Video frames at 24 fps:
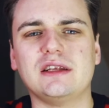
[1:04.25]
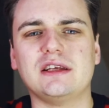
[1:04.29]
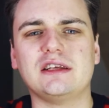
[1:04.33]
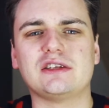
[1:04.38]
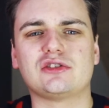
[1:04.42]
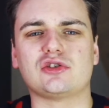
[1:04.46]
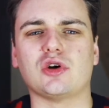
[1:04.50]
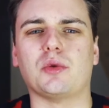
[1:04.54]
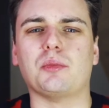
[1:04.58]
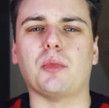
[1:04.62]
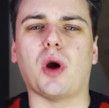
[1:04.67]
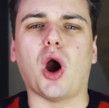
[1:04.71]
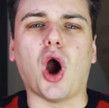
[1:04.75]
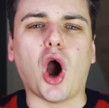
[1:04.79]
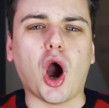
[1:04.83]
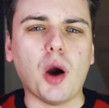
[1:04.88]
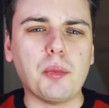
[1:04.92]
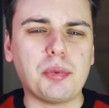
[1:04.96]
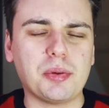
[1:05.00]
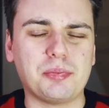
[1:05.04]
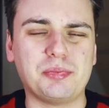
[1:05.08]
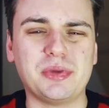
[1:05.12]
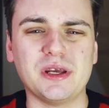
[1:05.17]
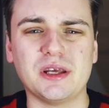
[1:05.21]
need some
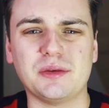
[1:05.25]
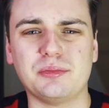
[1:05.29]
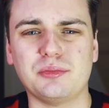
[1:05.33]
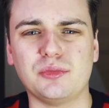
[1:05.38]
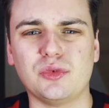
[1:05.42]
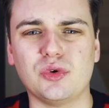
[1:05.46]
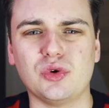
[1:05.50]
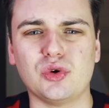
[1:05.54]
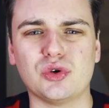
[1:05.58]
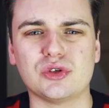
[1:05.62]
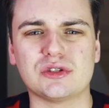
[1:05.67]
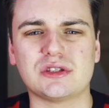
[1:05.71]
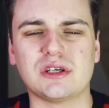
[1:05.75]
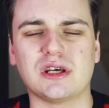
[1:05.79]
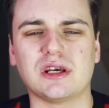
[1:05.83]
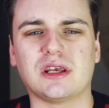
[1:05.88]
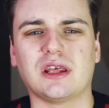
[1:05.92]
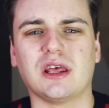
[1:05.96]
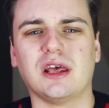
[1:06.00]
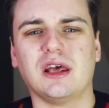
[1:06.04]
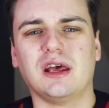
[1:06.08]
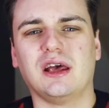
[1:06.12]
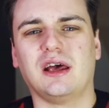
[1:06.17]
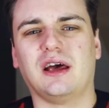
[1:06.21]
upbeat
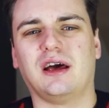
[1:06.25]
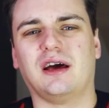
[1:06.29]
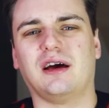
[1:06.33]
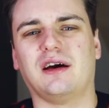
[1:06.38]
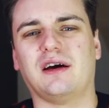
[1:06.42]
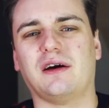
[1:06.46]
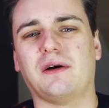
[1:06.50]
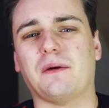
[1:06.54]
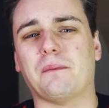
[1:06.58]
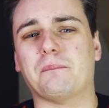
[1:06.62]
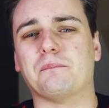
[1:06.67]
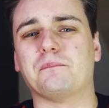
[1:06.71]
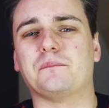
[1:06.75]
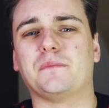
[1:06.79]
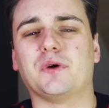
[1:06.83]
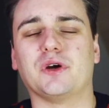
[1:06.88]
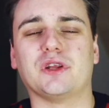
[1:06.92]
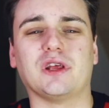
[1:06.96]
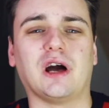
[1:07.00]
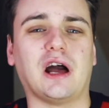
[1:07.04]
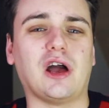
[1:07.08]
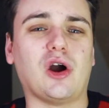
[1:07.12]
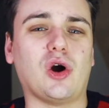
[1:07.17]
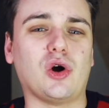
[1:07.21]
music,
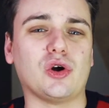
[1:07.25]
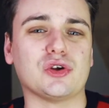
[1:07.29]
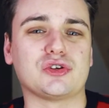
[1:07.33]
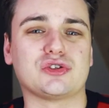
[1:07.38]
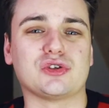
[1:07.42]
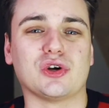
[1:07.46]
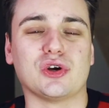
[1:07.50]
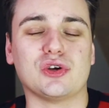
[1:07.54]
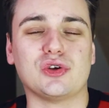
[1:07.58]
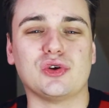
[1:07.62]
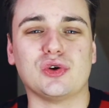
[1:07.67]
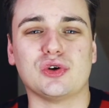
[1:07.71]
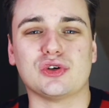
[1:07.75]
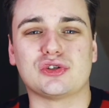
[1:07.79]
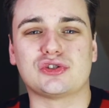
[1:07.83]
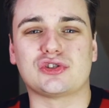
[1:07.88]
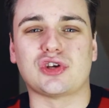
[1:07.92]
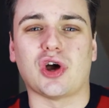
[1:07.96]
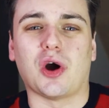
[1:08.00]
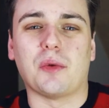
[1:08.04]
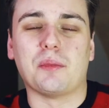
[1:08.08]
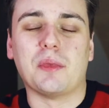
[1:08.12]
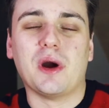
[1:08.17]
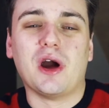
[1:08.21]
but I also use
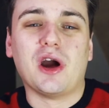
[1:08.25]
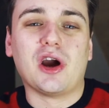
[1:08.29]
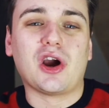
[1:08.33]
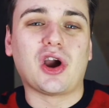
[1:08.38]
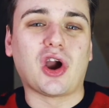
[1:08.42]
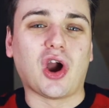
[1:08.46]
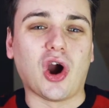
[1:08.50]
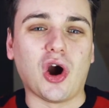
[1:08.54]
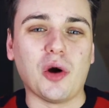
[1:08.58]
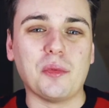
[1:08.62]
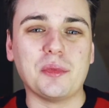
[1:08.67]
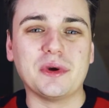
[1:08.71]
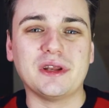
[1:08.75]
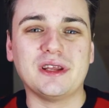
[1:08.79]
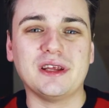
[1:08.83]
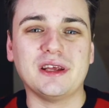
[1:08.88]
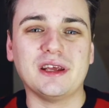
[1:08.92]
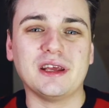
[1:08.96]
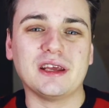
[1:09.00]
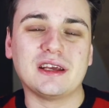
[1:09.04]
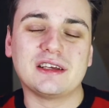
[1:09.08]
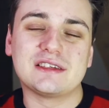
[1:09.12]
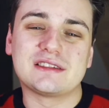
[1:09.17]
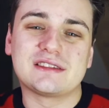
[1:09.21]
some
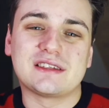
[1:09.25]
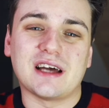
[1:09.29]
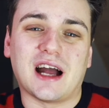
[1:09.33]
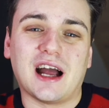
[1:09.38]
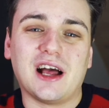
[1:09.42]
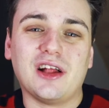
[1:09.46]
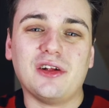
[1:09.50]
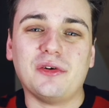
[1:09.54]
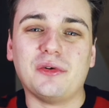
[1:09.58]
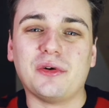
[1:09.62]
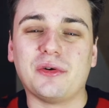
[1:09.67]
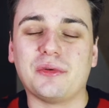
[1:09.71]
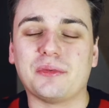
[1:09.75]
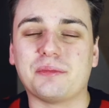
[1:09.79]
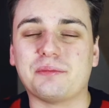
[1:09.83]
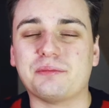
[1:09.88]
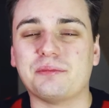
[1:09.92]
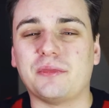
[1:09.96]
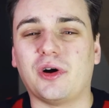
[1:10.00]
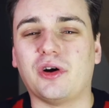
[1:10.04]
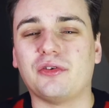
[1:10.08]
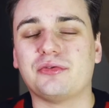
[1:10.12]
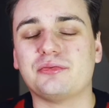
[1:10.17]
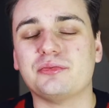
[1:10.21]
comedy style
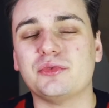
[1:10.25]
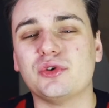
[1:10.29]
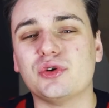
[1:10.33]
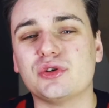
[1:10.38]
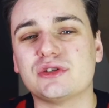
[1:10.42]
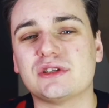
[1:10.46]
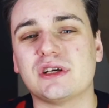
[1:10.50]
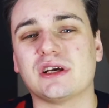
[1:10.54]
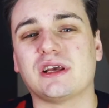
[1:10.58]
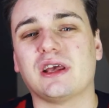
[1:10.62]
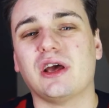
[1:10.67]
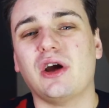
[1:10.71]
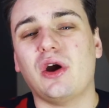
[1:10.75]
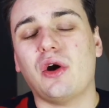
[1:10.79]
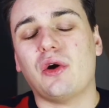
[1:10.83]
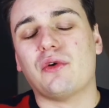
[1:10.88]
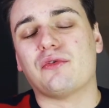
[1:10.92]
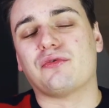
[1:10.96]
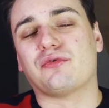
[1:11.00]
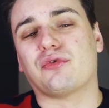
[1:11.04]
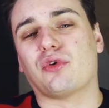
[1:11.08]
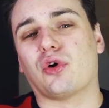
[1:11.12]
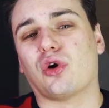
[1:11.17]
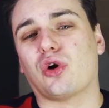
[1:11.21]
of music
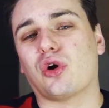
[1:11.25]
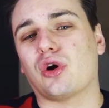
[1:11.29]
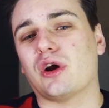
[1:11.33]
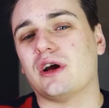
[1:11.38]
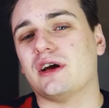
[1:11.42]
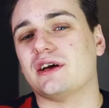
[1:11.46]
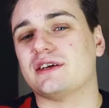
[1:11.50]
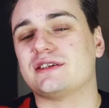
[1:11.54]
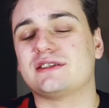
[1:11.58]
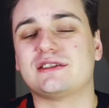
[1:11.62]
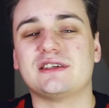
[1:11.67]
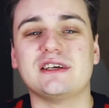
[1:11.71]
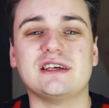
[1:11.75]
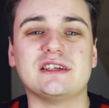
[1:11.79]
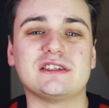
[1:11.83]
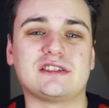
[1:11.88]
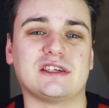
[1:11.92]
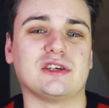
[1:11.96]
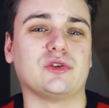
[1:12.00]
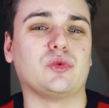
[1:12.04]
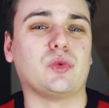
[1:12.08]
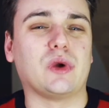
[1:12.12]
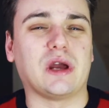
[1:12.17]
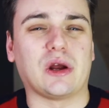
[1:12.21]
for
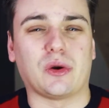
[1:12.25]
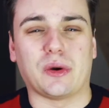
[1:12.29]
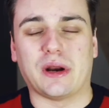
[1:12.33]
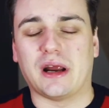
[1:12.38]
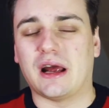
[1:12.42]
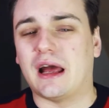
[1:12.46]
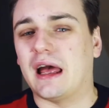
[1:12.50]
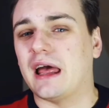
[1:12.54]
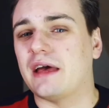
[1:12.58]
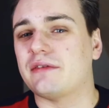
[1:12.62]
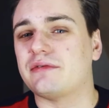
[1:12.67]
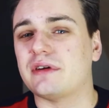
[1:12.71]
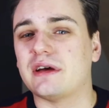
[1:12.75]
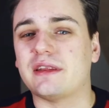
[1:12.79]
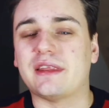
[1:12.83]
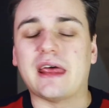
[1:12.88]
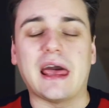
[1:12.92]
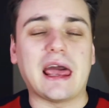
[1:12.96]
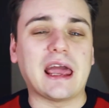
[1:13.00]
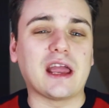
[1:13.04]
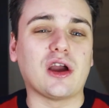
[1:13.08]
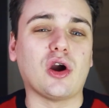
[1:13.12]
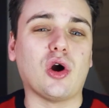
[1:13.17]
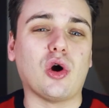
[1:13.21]
scenes in where I have an
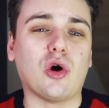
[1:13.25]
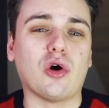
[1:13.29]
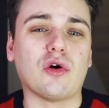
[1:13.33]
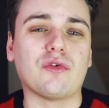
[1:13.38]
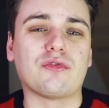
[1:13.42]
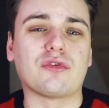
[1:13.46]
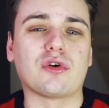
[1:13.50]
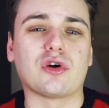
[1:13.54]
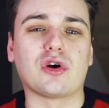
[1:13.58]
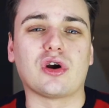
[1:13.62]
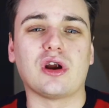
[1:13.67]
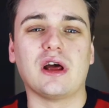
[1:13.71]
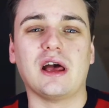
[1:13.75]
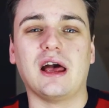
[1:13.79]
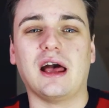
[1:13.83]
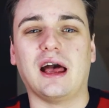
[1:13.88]
hangover